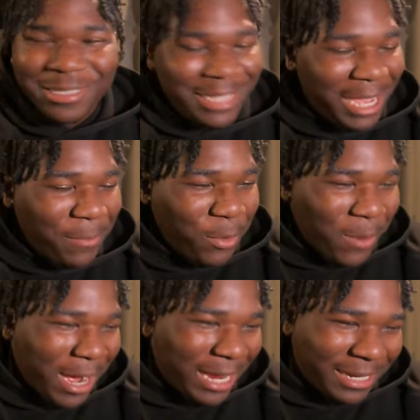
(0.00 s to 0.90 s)
Tell me
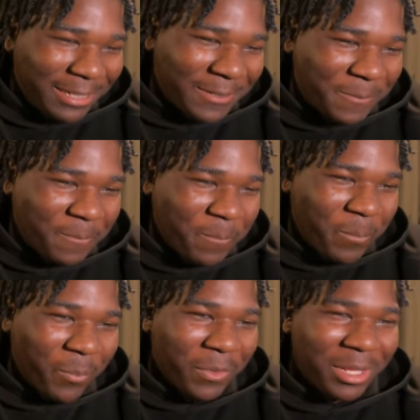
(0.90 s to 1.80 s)
why
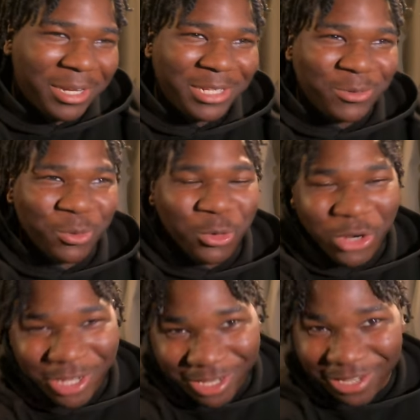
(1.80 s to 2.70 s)
this
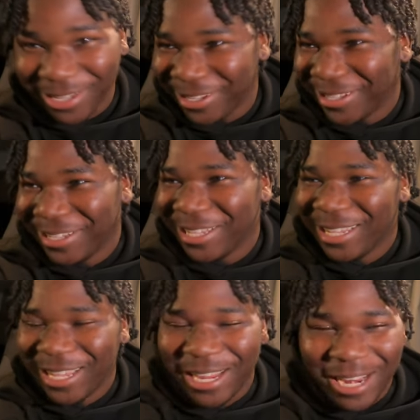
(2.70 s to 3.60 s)
Ricky
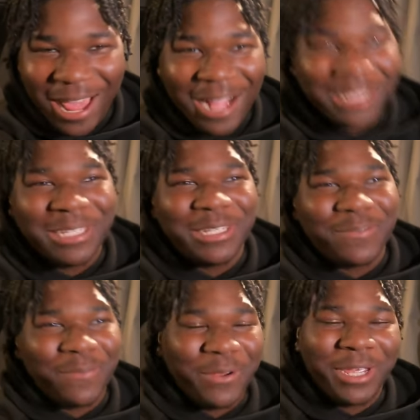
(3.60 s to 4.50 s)
locked his
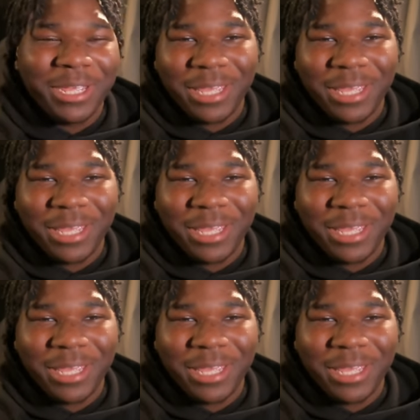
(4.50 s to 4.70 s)
freaking